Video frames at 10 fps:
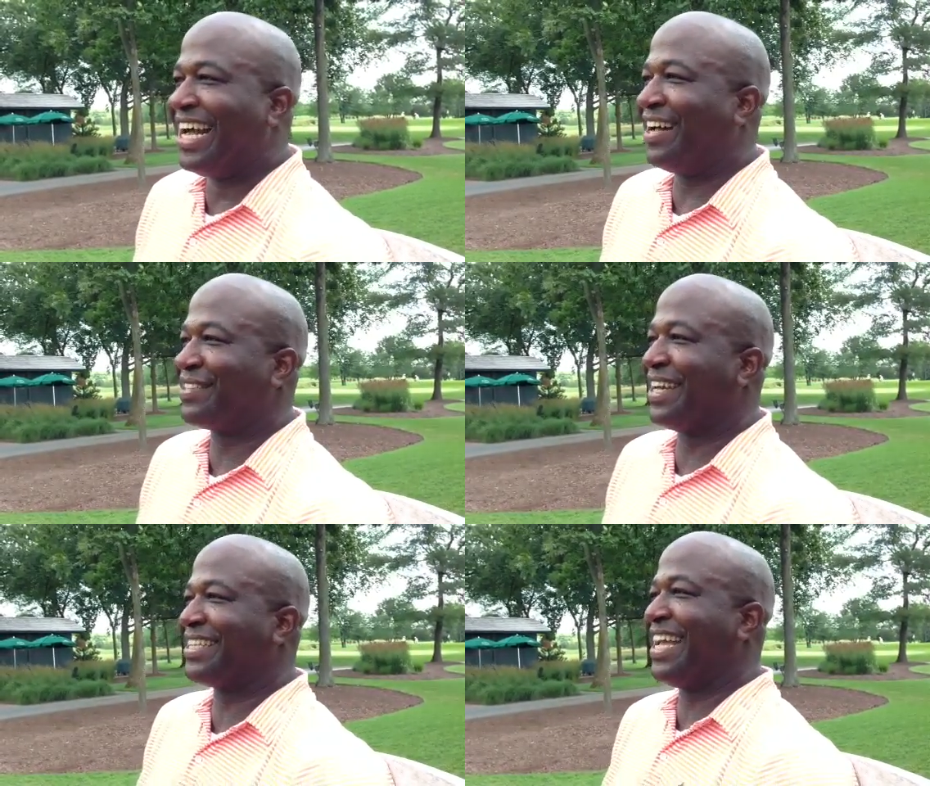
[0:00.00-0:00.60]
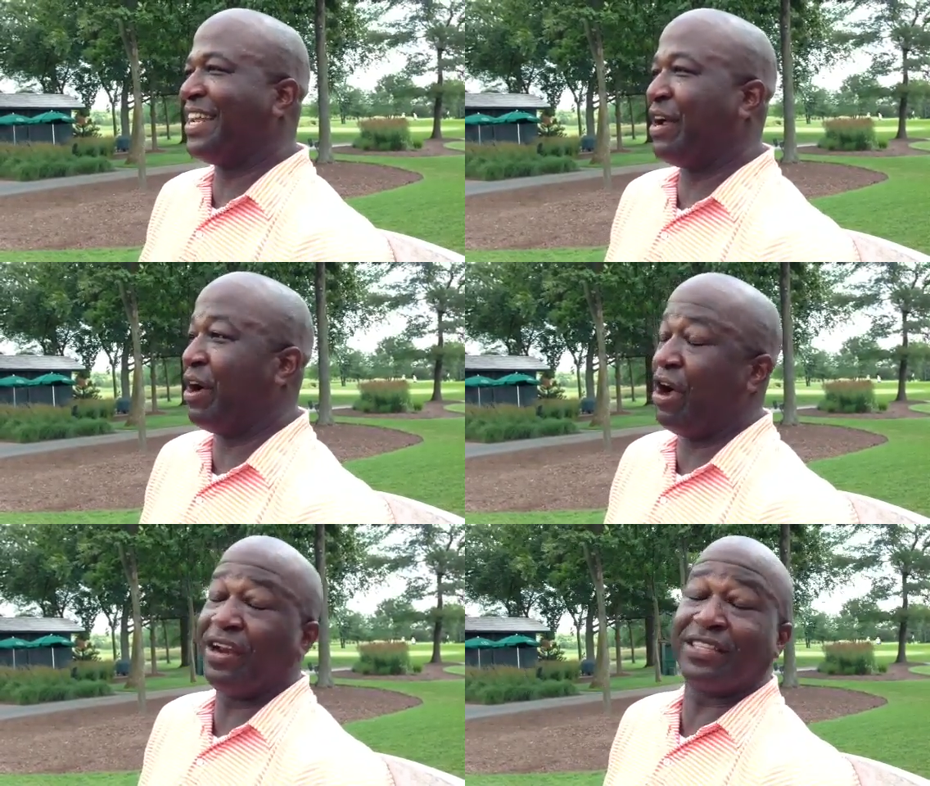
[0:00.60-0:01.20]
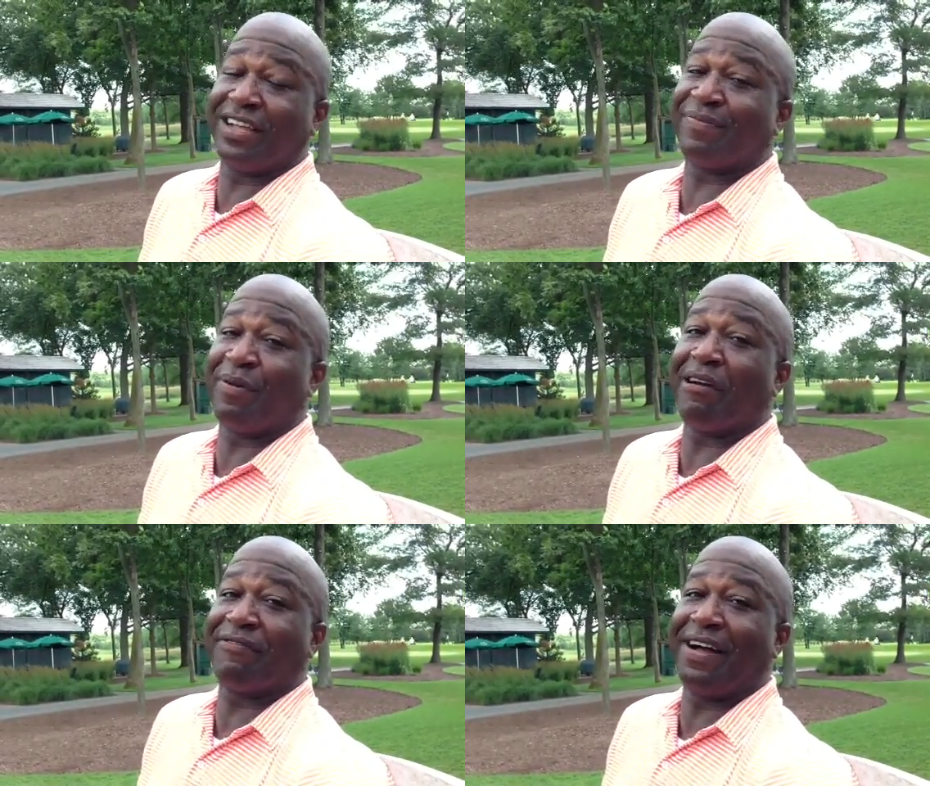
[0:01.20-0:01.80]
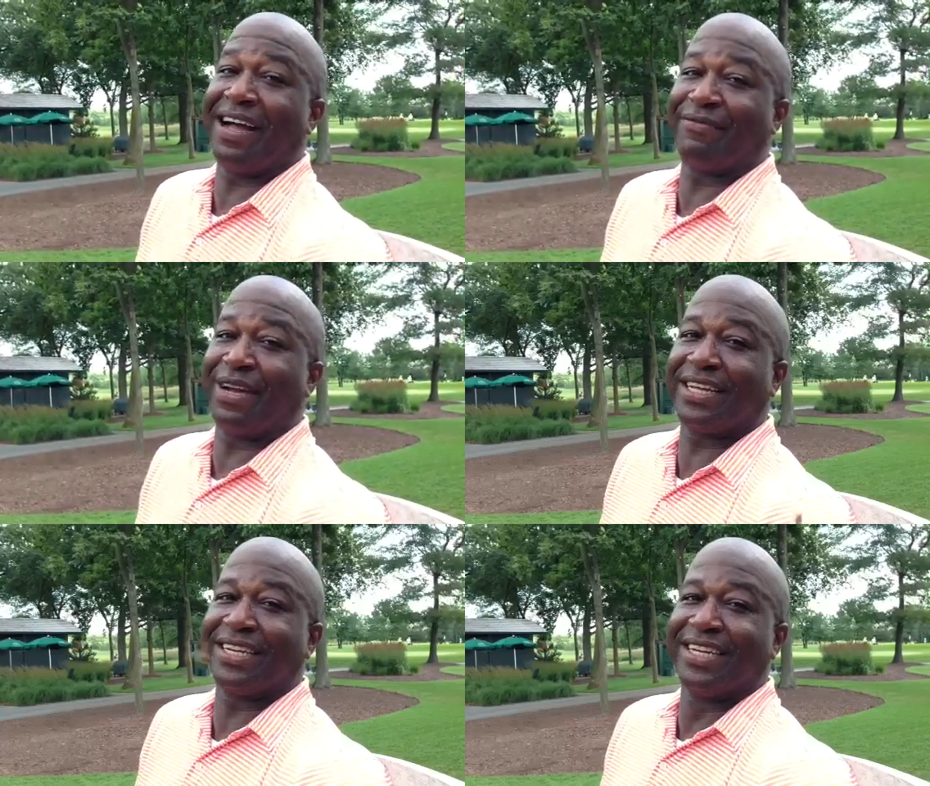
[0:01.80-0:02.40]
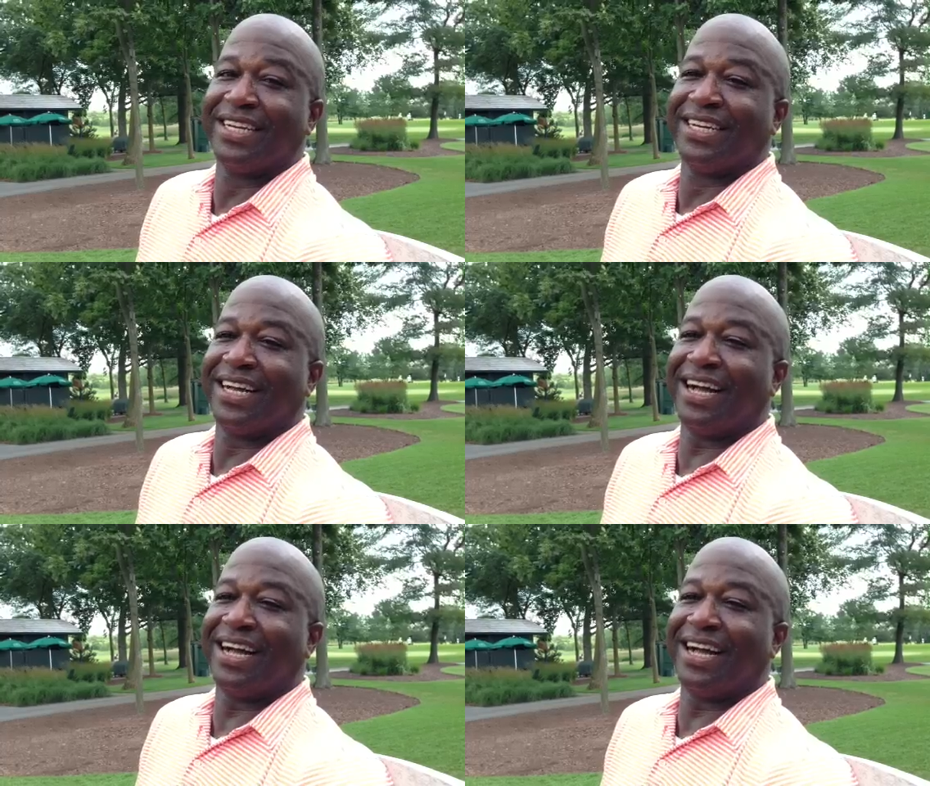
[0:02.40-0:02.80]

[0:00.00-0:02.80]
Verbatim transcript: I'll take that on a tough par five, right? Seriously.